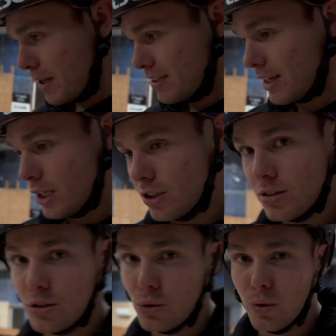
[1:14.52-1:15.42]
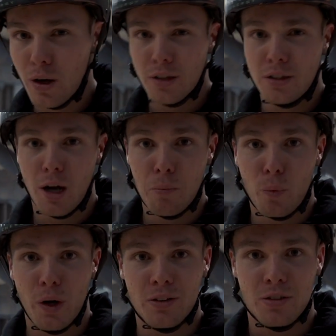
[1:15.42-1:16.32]
Basically just do a jump
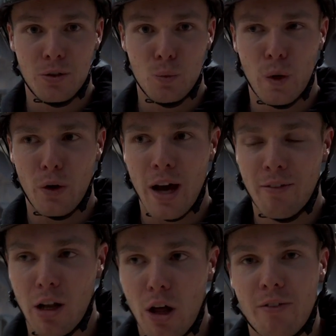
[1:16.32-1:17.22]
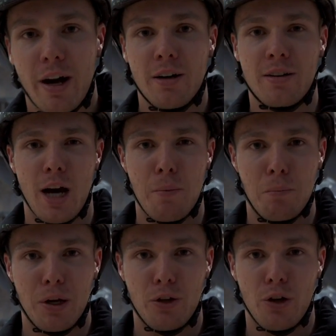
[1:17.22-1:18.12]
where it's when you have a lot of air time,
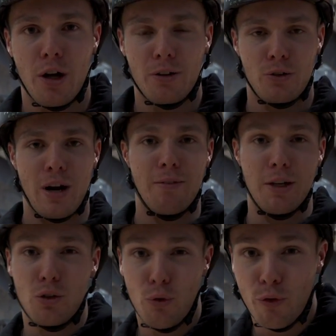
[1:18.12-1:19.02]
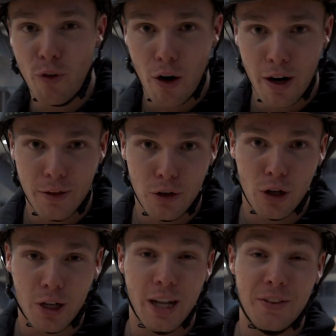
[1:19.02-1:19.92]
but you're not traveling too far and you're
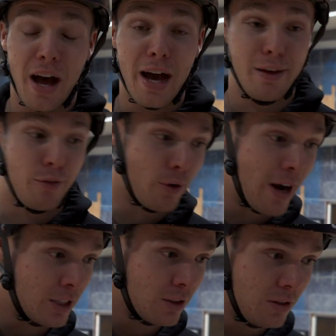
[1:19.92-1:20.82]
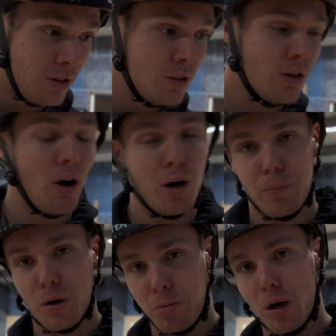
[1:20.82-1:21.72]
not gonna die if you crash, because you are
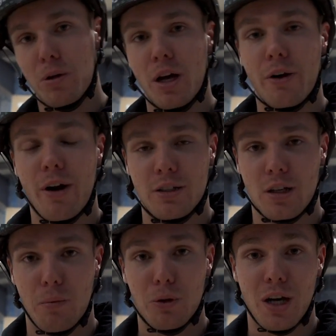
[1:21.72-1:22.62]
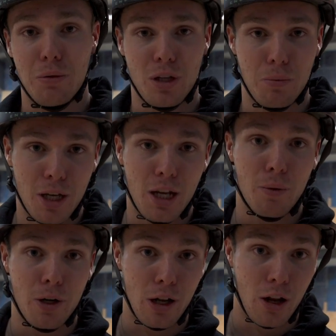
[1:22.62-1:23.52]
probably gonna crash a couple times in the beginning
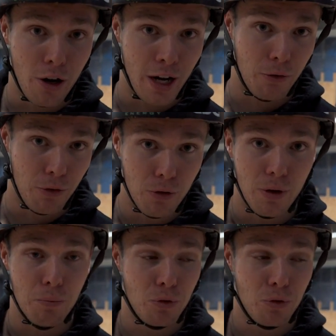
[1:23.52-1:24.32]
when you learn how to do them.